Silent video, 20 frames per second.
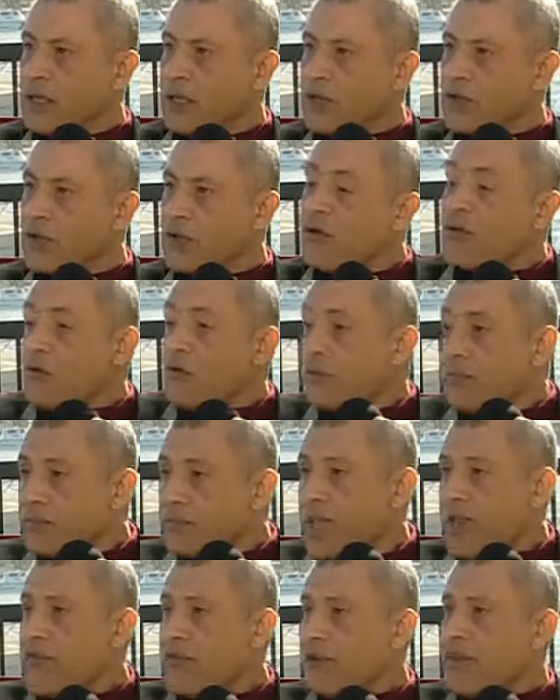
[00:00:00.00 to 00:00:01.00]
So
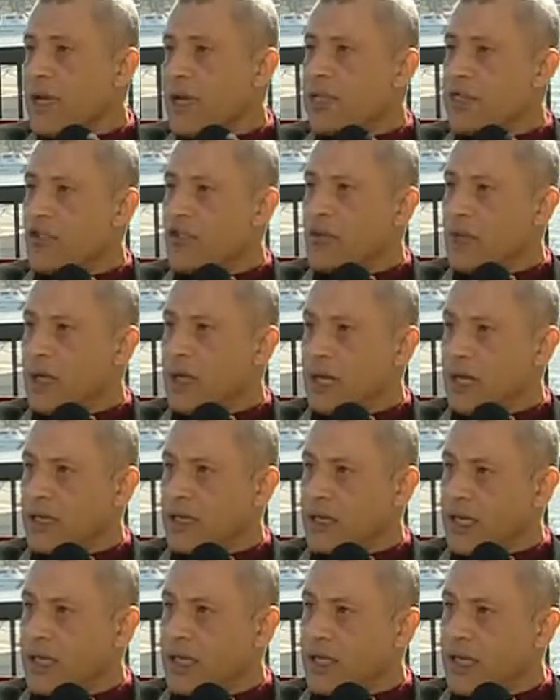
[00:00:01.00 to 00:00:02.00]
everybody's doing
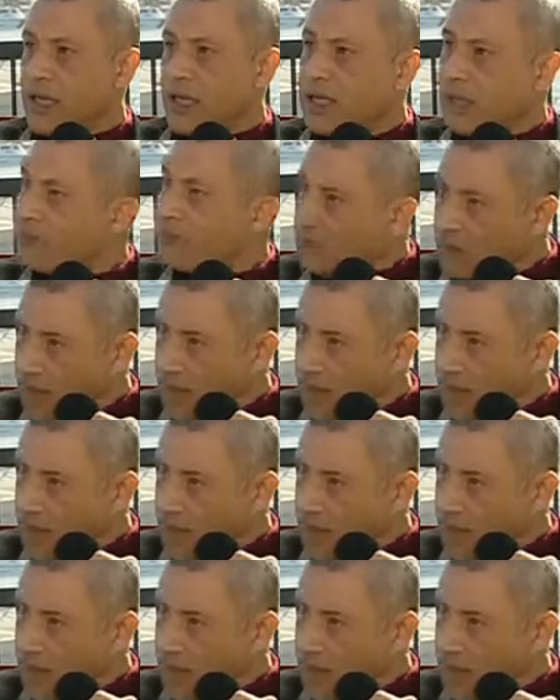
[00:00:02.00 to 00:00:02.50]
like that, Yani.